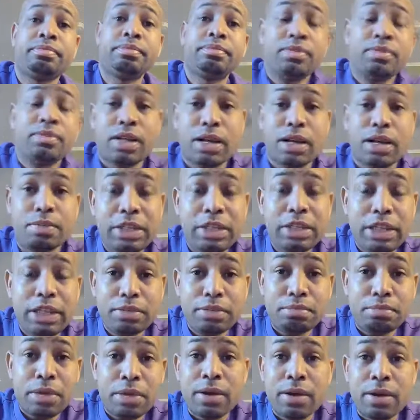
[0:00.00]
I'm gonna need
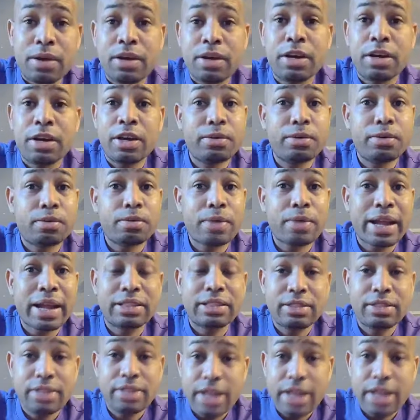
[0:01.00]
about 100 racks a
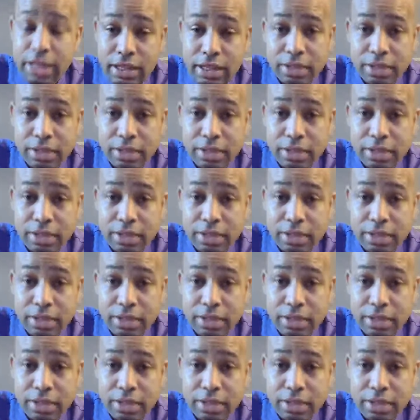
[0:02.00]
day.